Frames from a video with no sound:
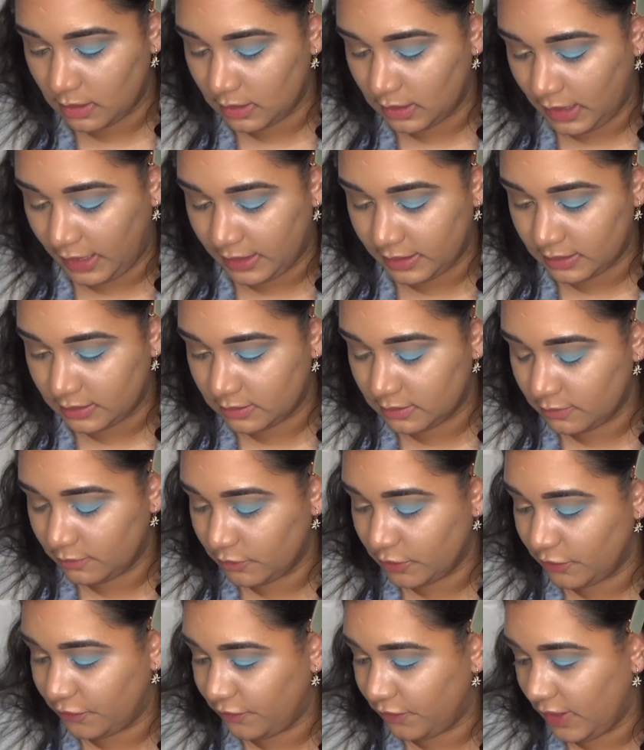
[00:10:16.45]
like,
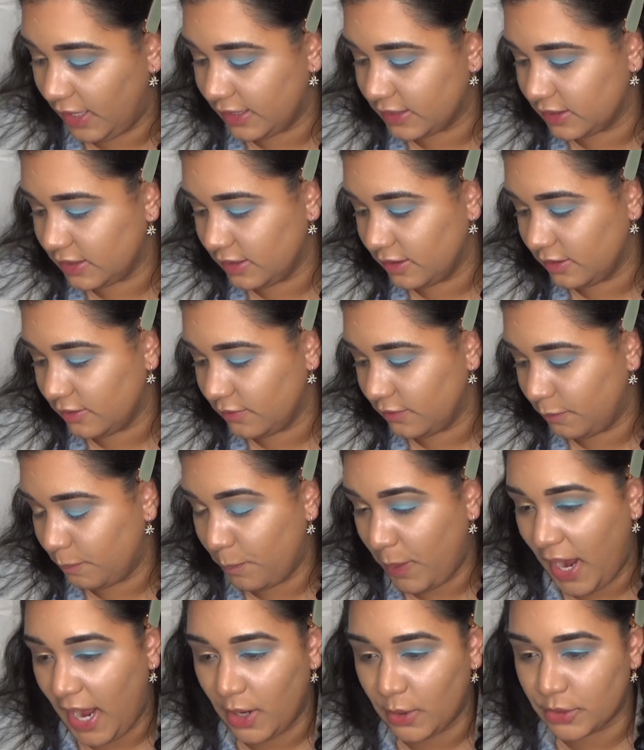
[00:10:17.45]
reflective
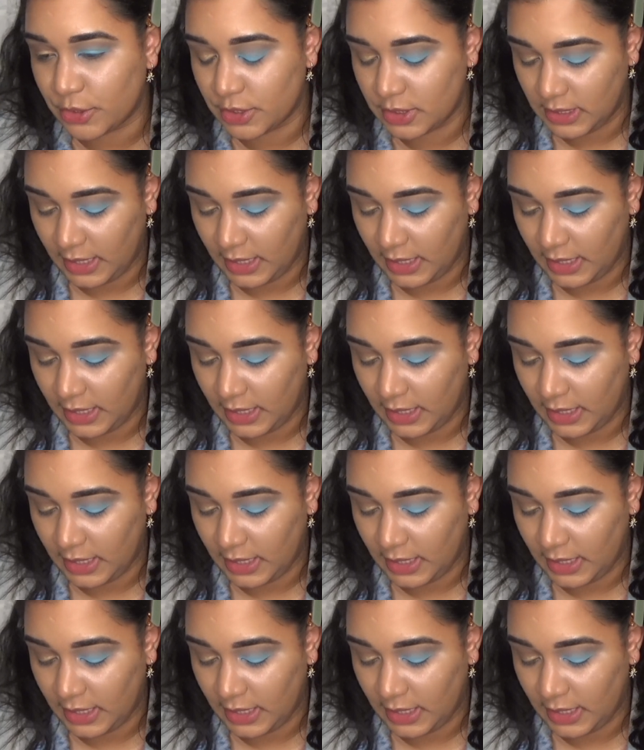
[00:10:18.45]
powder.